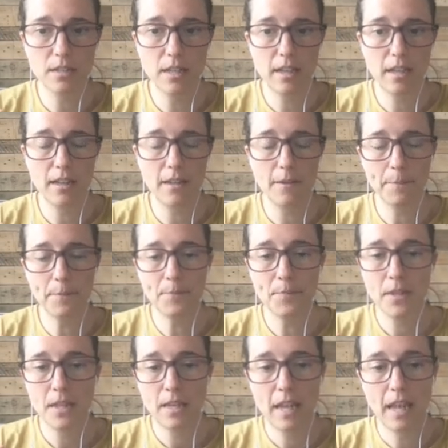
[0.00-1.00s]

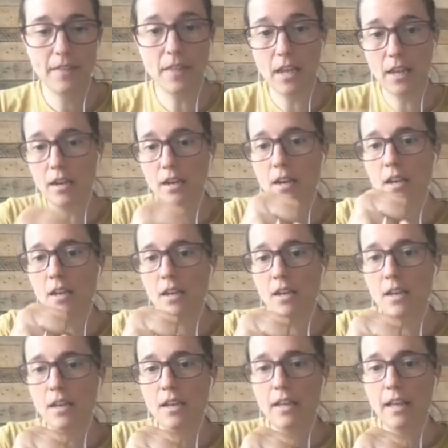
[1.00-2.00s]
And then
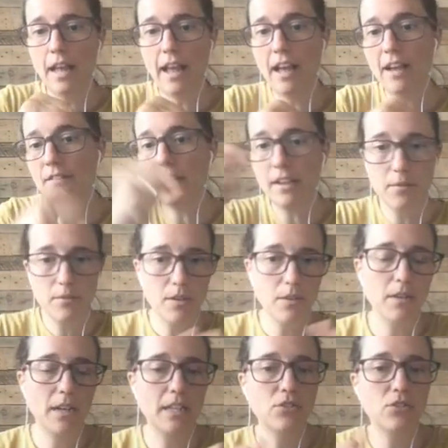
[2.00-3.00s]
having
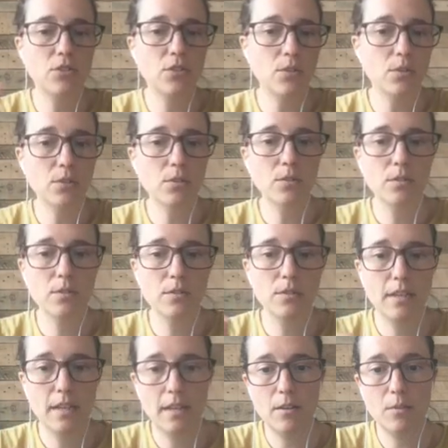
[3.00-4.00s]
everybody to
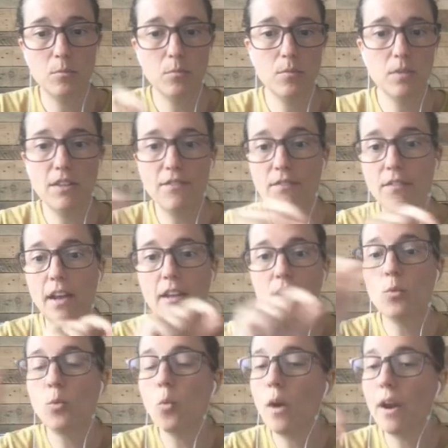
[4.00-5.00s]

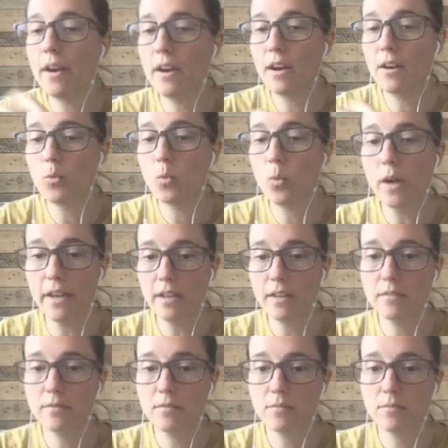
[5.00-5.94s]
define where are we